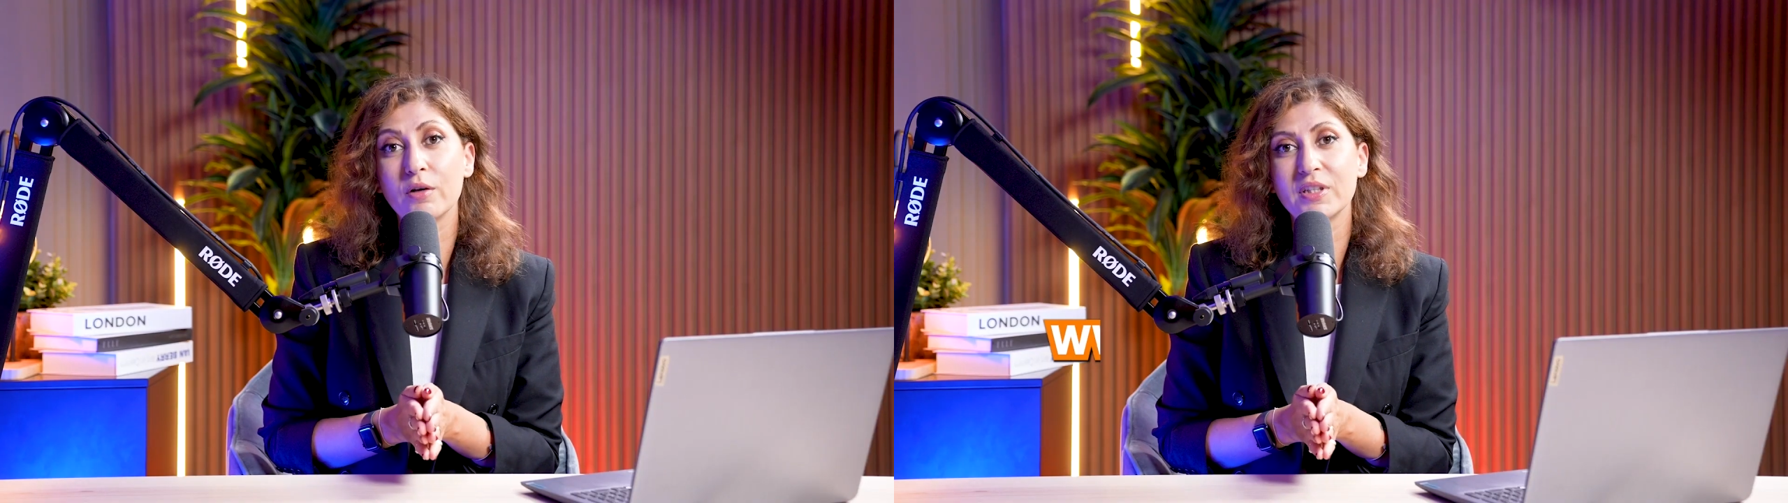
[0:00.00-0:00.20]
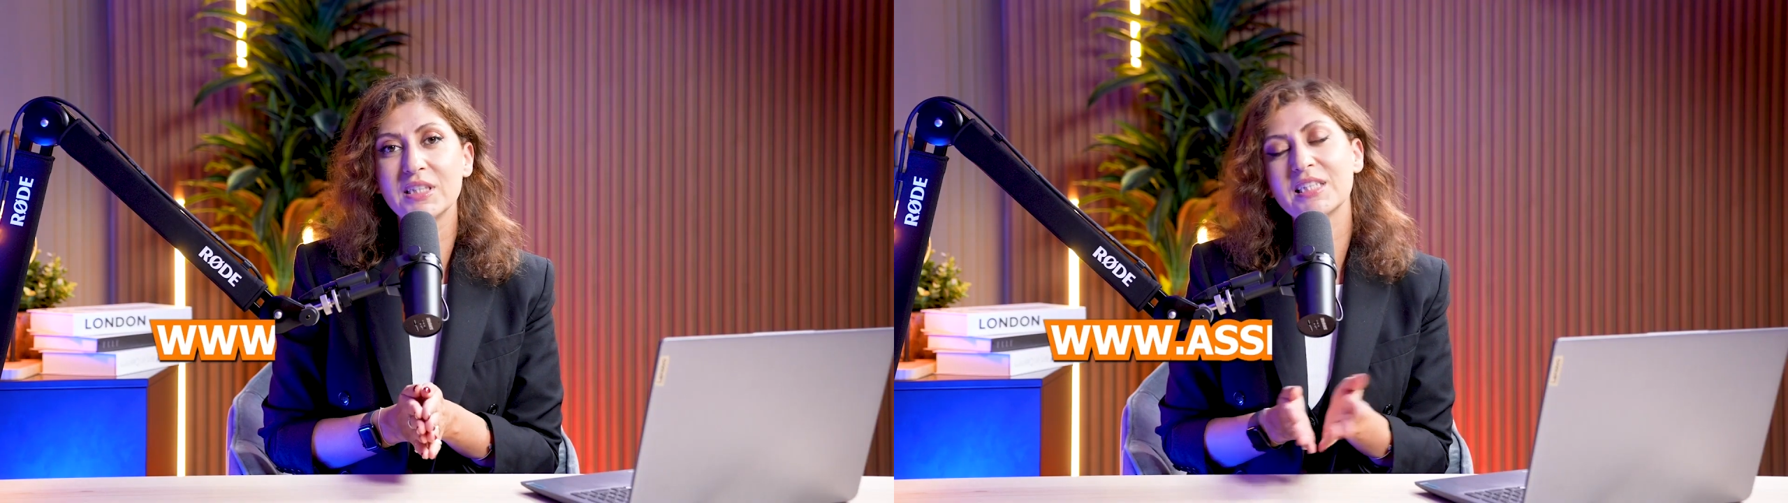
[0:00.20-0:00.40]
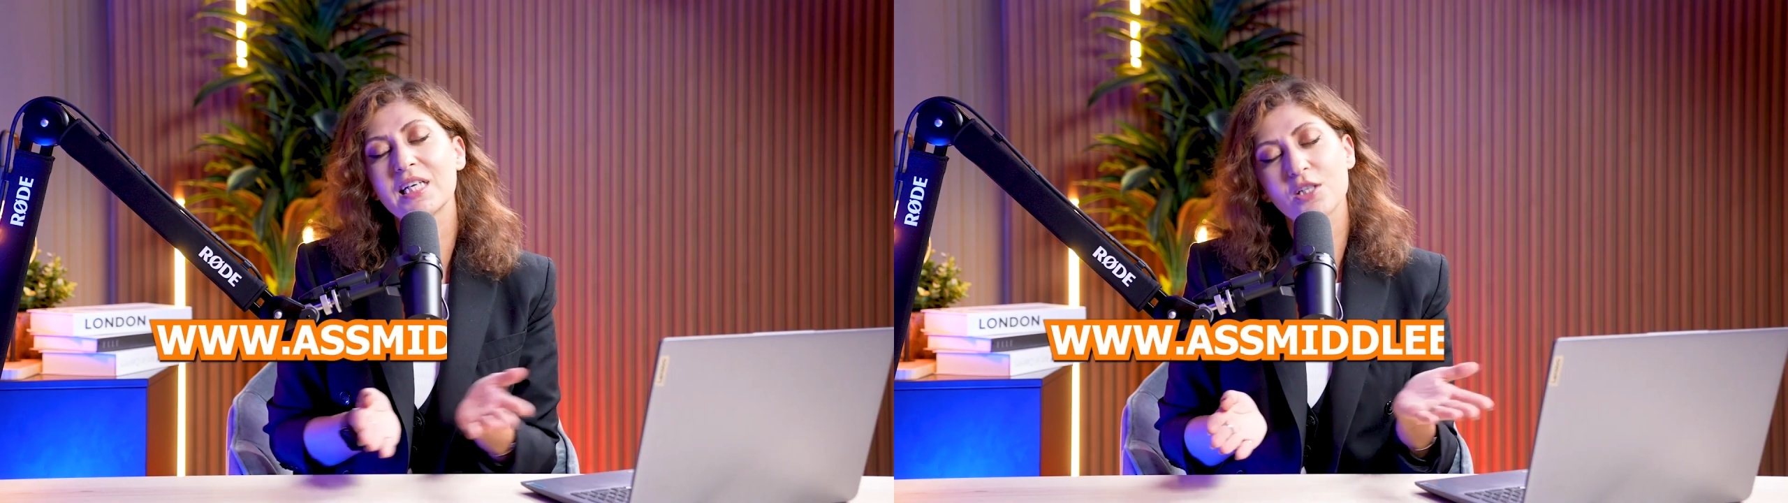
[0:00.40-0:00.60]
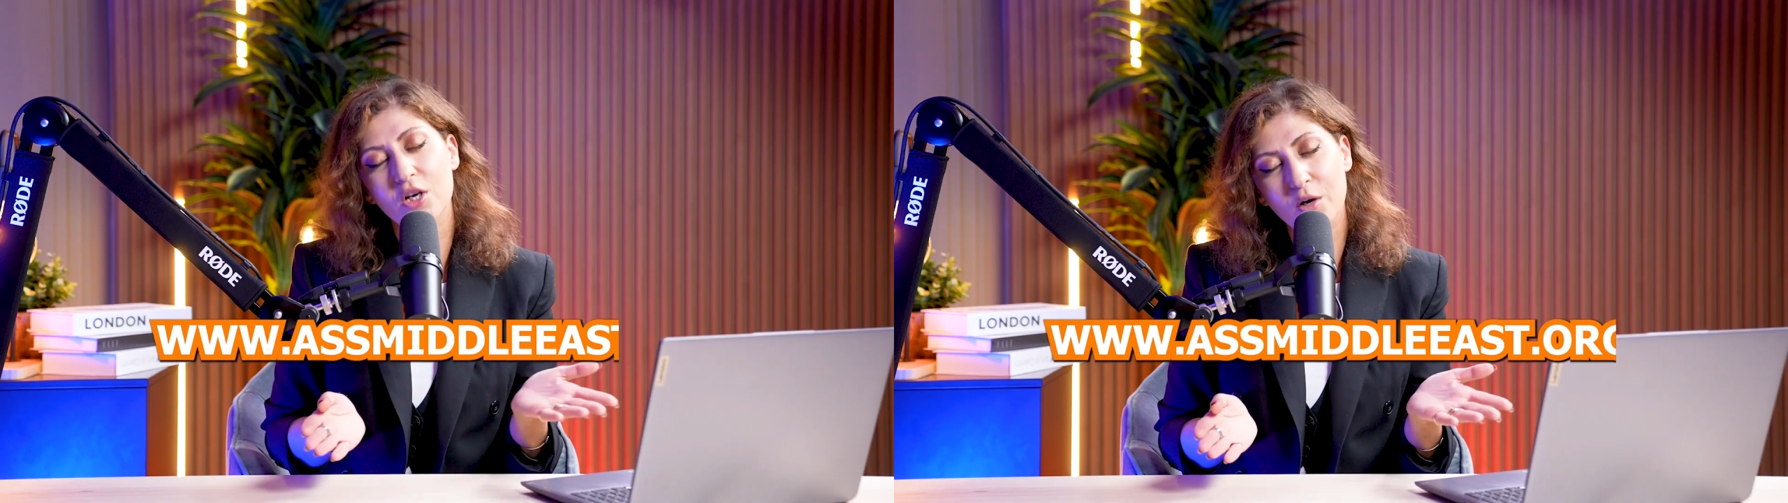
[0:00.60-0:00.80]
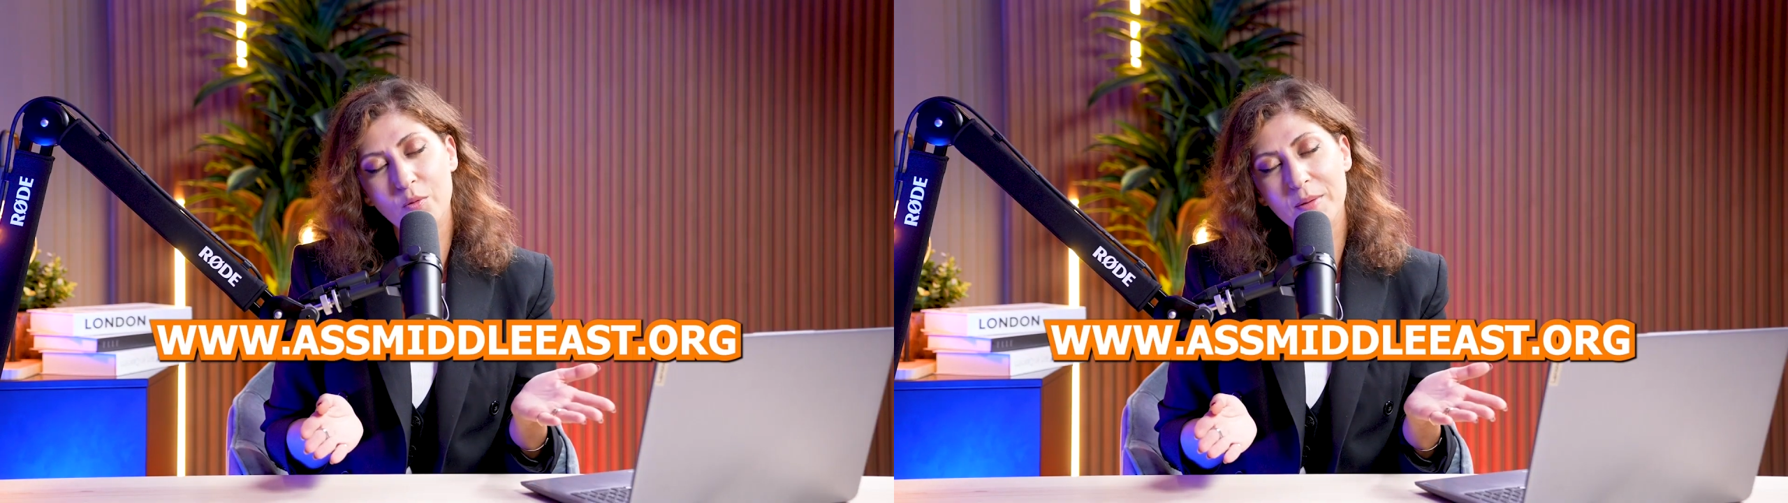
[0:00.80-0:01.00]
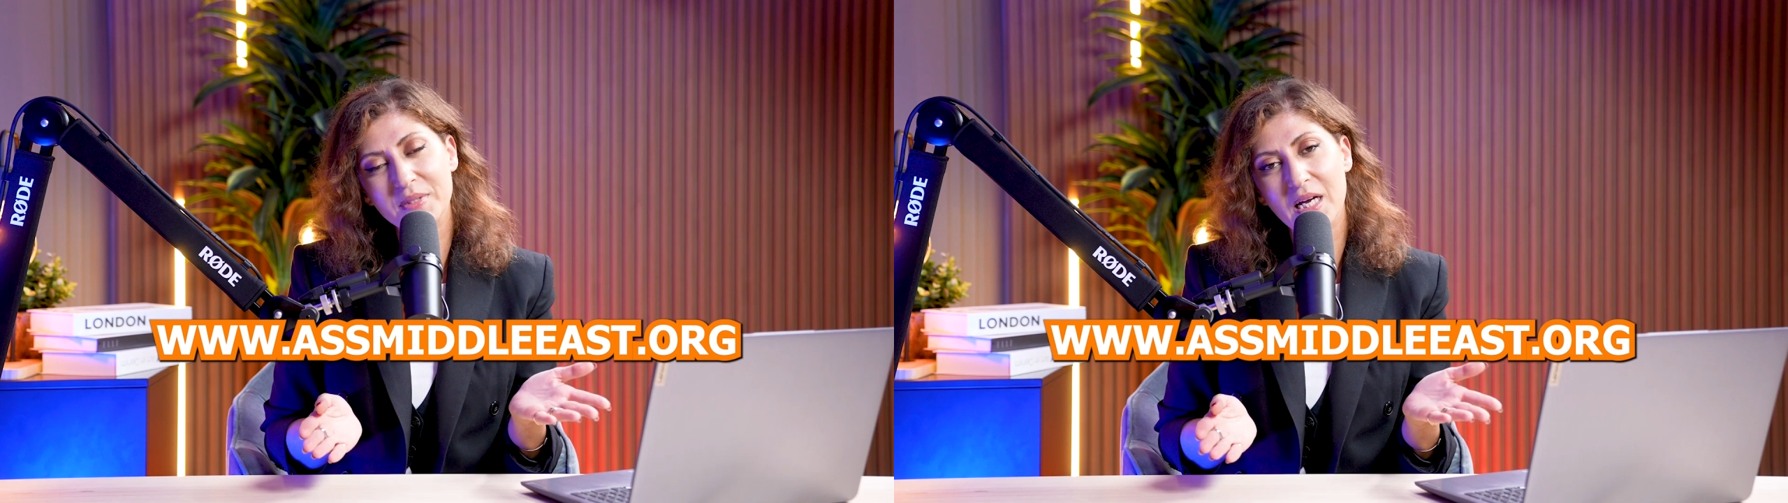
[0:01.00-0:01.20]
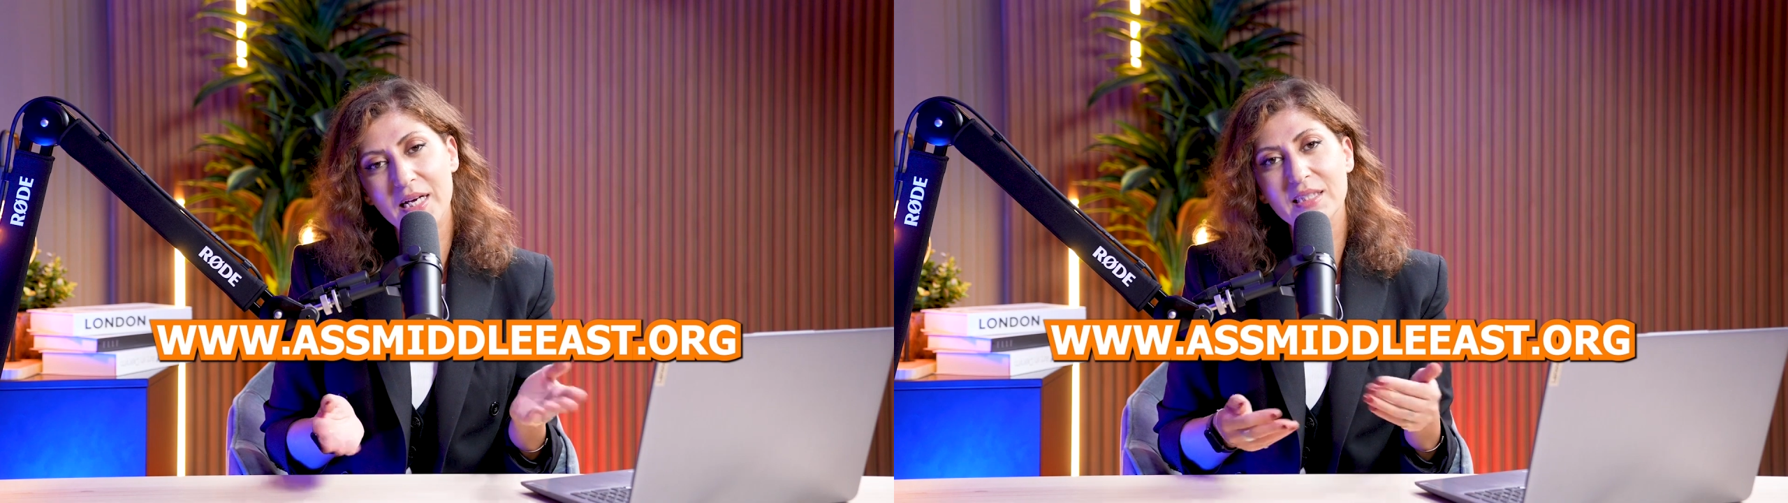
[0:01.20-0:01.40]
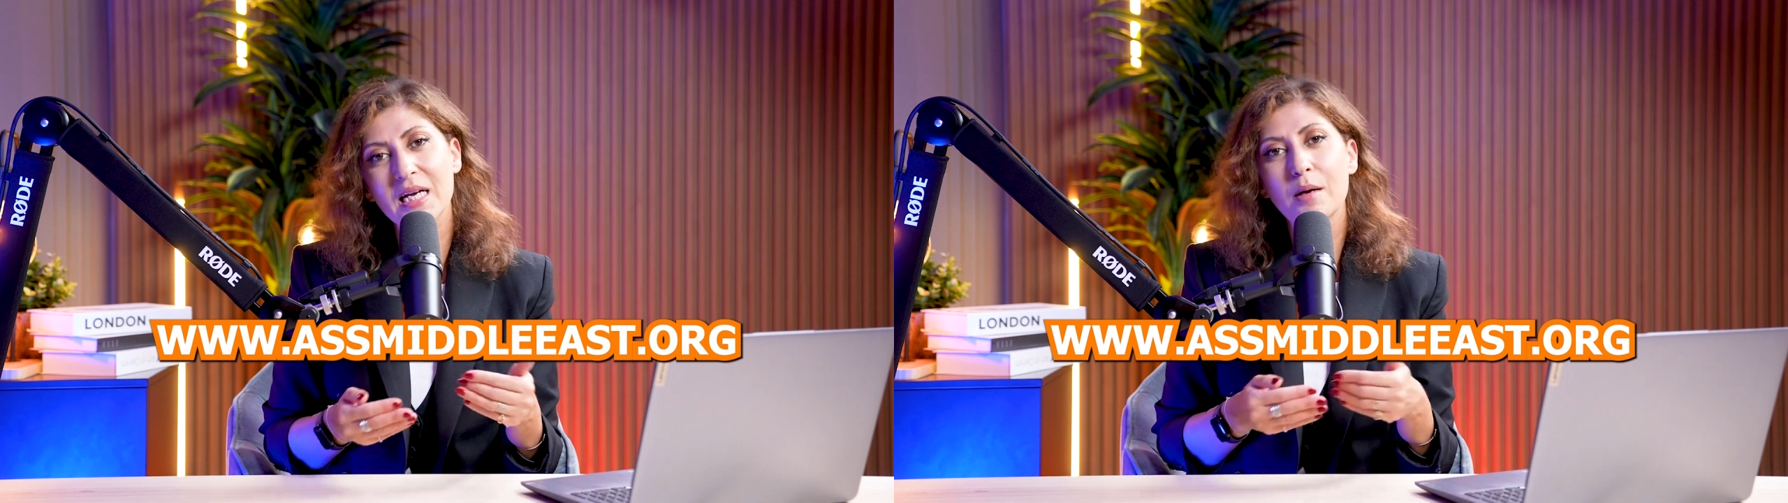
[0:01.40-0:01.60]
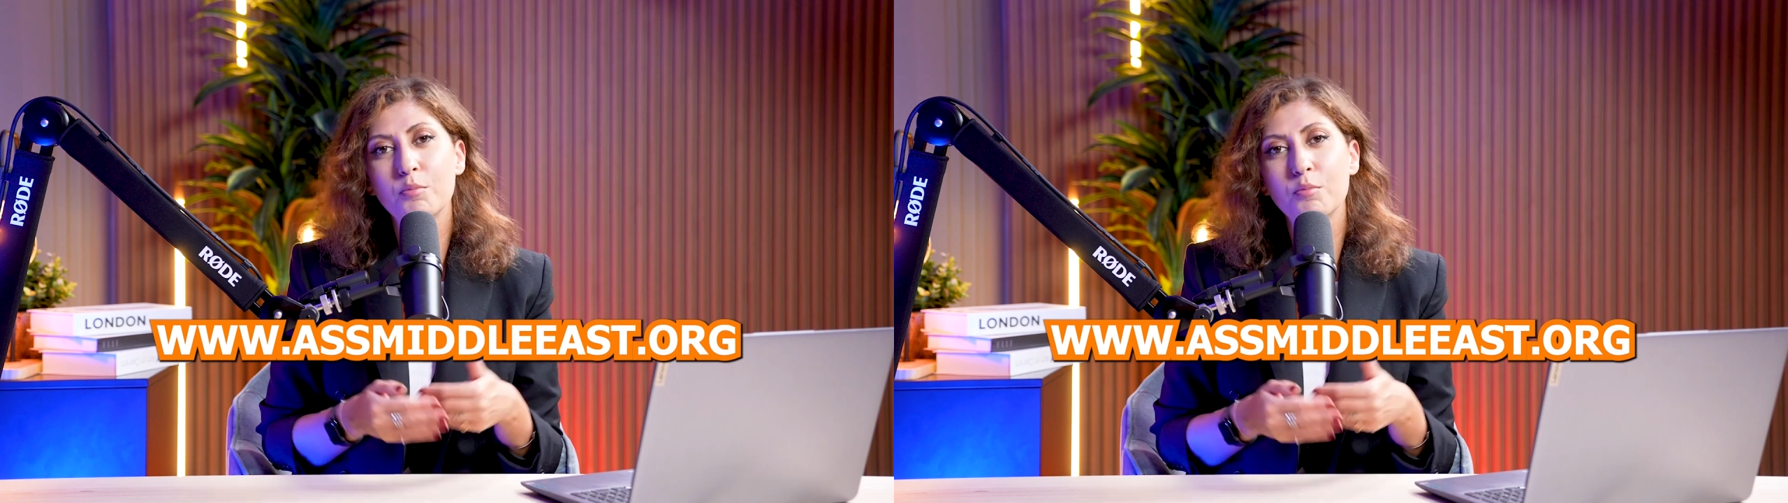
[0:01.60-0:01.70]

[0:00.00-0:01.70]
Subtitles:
of the details on our website,